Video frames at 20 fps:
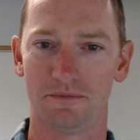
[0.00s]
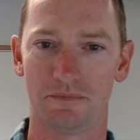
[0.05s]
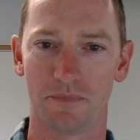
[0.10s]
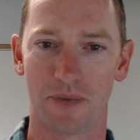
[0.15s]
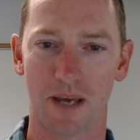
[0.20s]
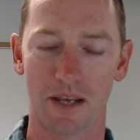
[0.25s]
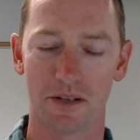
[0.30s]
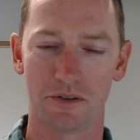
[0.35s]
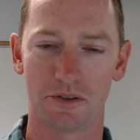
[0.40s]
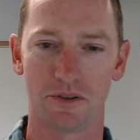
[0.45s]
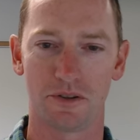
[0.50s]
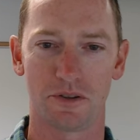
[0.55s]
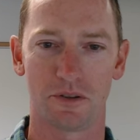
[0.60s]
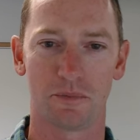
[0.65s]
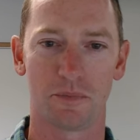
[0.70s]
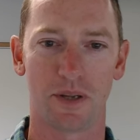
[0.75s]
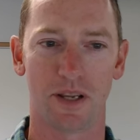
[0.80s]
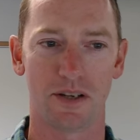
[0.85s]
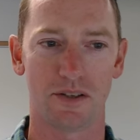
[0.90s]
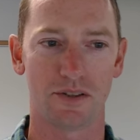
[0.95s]
master's or
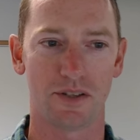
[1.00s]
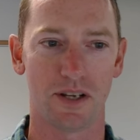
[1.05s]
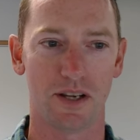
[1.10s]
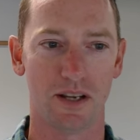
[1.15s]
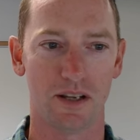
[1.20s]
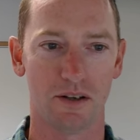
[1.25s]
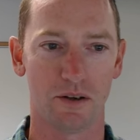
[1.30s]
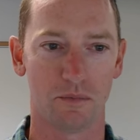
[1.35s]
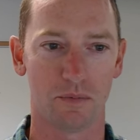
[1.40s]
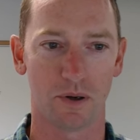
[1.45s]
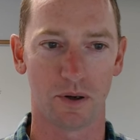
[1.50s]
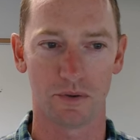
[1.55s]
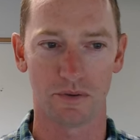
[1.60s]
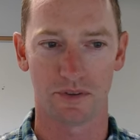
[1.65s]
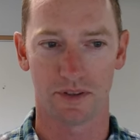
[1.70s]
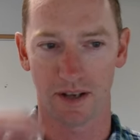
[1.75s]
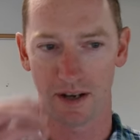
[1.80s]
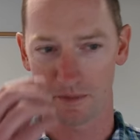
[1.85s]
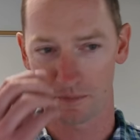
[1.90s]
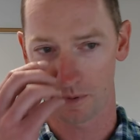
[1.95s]
PhD or
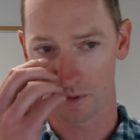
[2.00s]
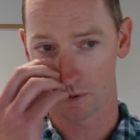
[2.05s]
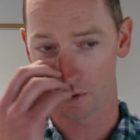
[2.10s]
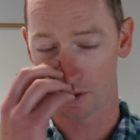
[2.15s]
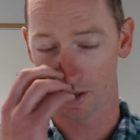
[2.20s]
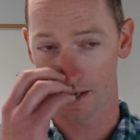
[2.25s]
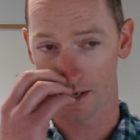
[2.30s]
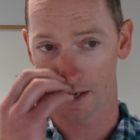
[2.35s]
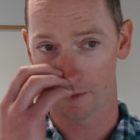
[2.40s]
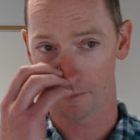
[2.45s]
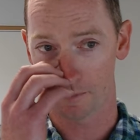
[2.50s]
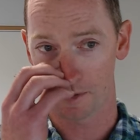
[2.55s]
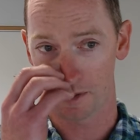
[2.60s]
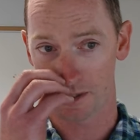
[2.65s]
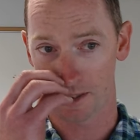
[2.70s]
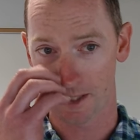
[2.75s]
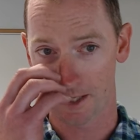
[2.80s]
postdoc programs,